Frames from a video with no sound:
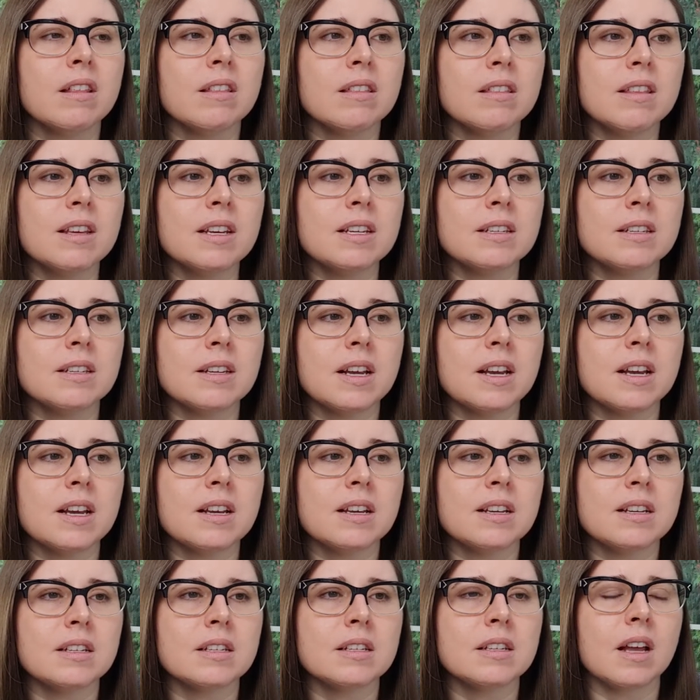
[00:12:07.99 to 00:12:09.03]
This
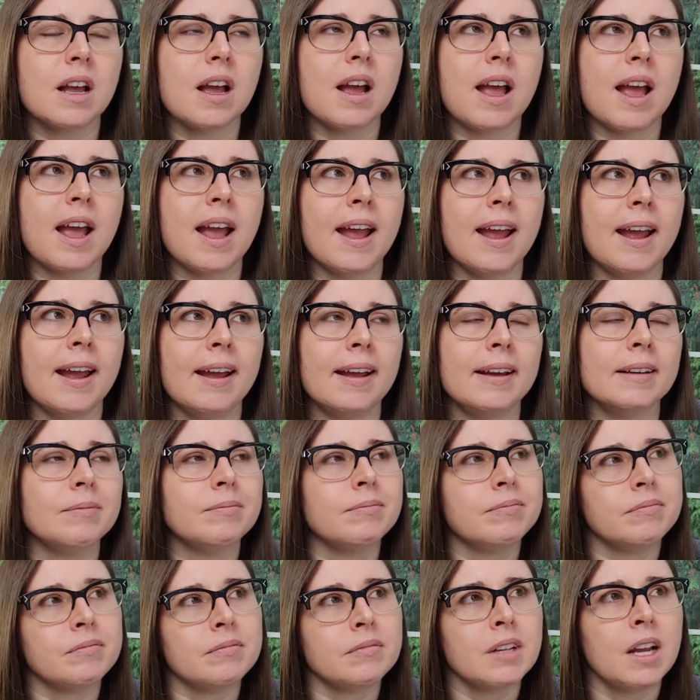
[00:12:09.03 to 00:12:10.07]
is a
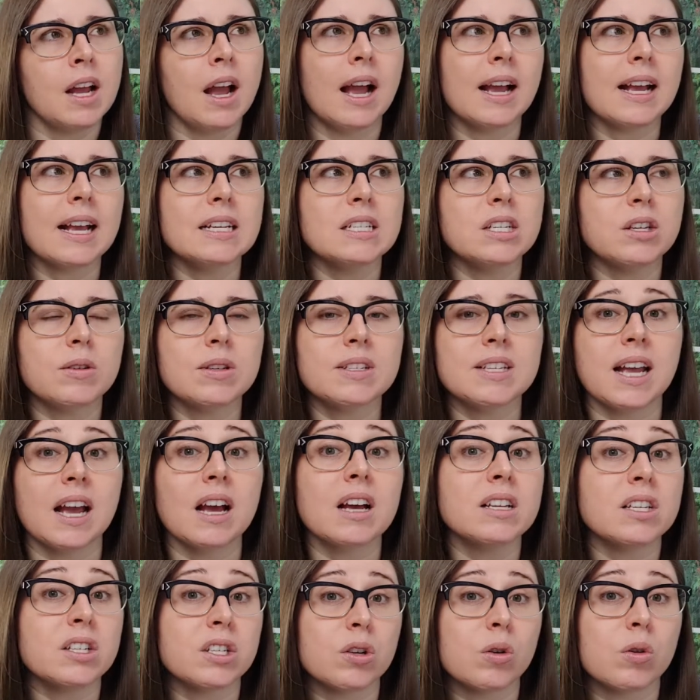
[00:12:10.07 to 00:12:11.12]
I guess you could say
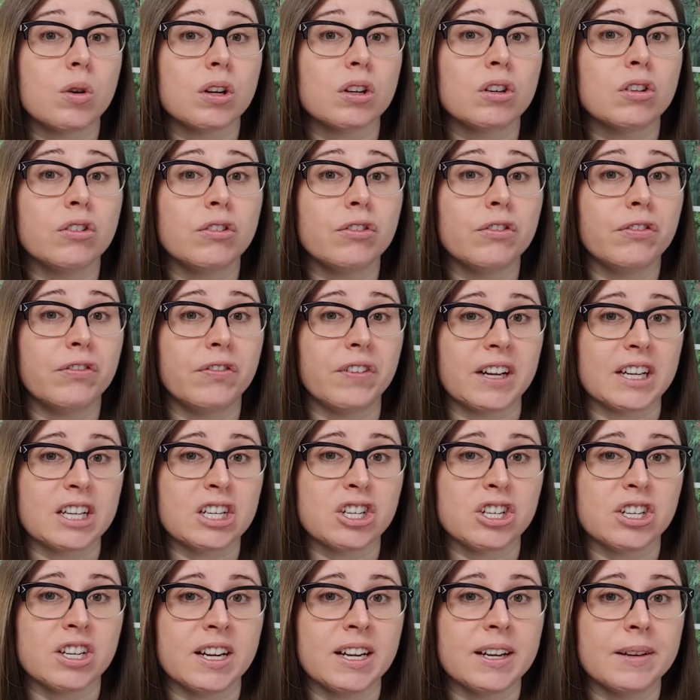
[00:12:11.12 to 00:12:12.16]
a historical
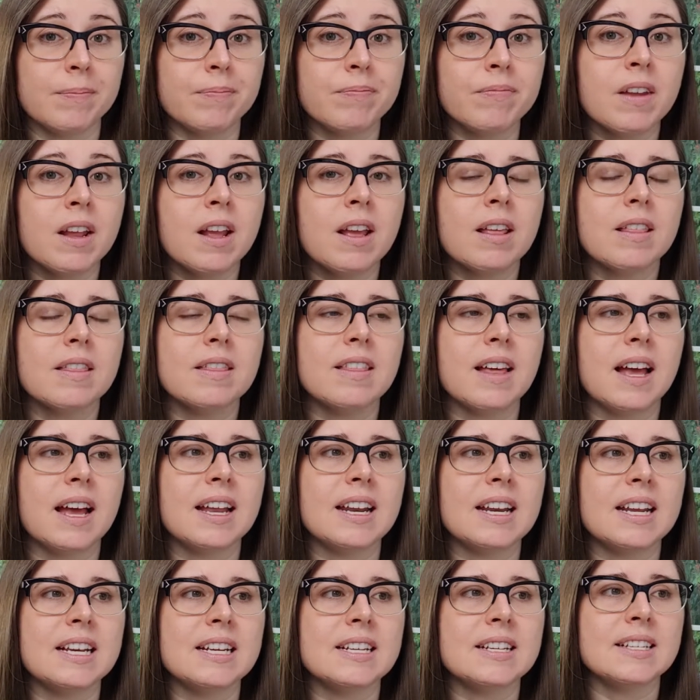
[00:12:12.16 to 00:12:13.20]
fiction
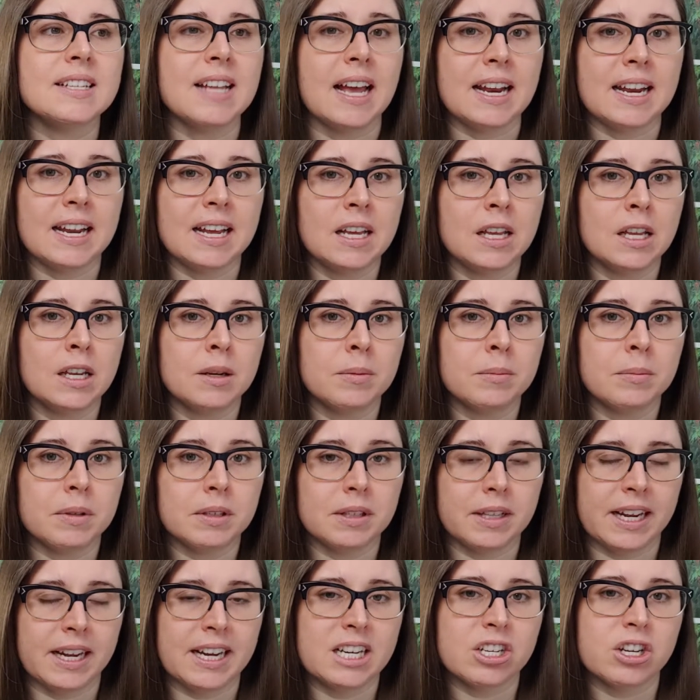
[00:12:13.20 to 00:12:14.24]
that is set in
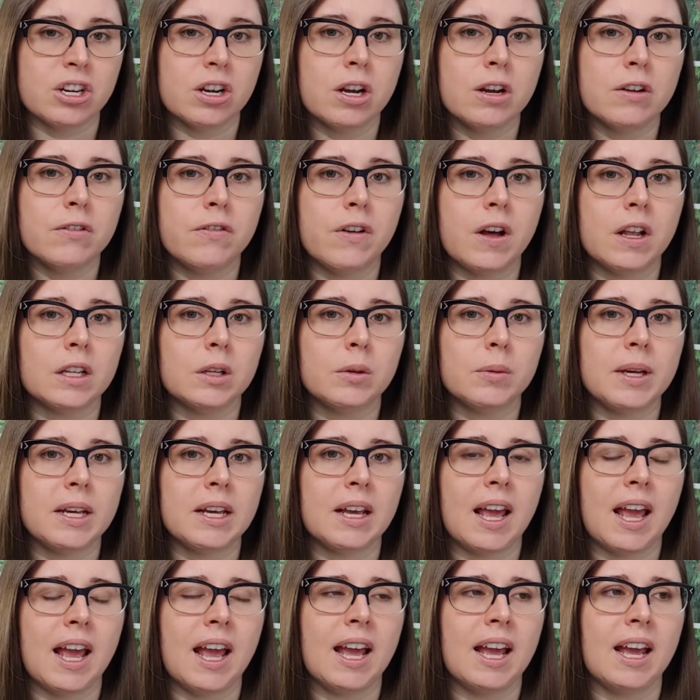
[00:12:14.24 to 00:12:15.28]
Malaysia
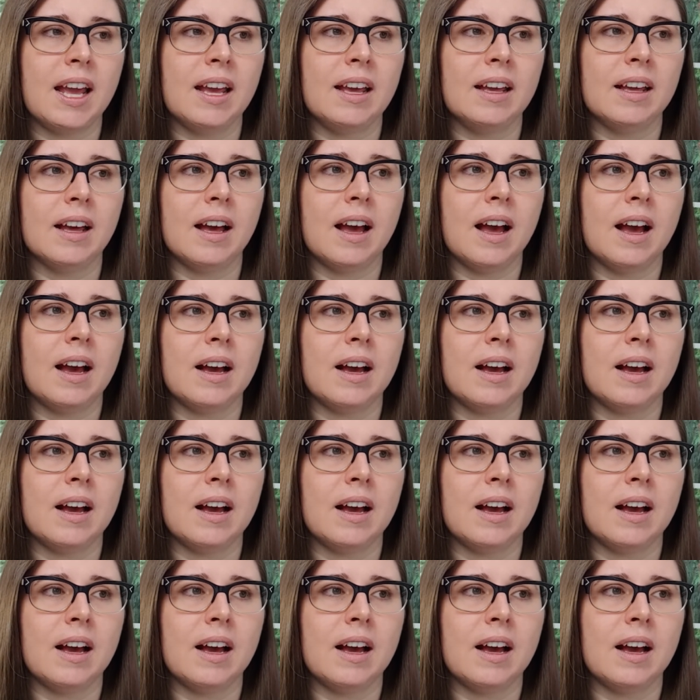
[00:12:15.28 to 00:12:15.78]
following a,